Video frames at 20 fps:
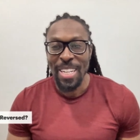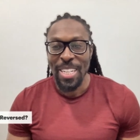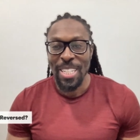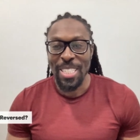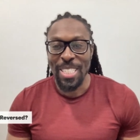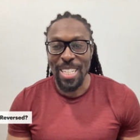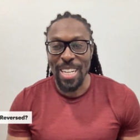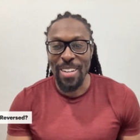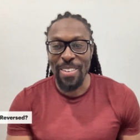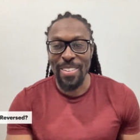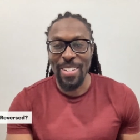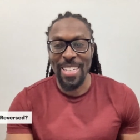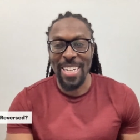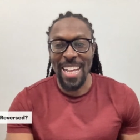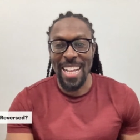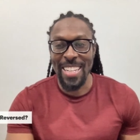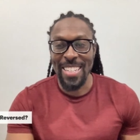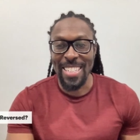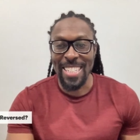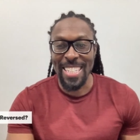Sharon
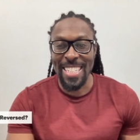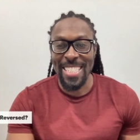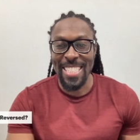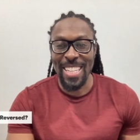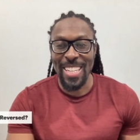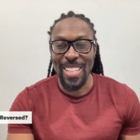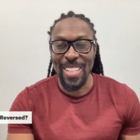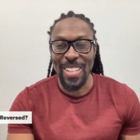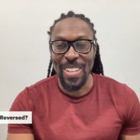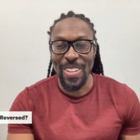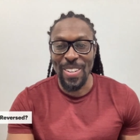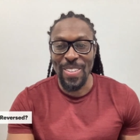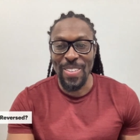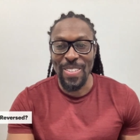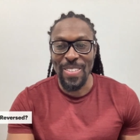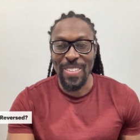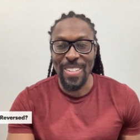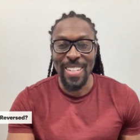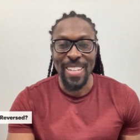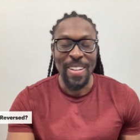Elkins.
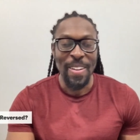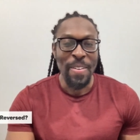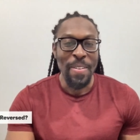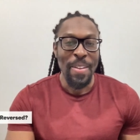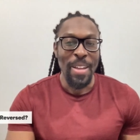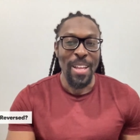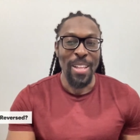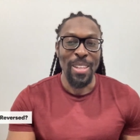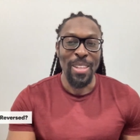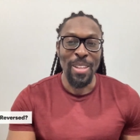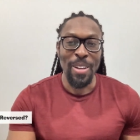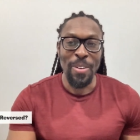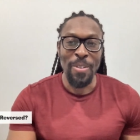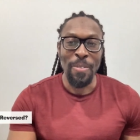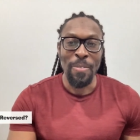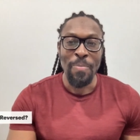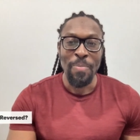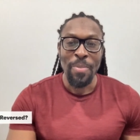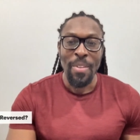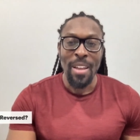Hello.
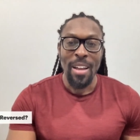Hello.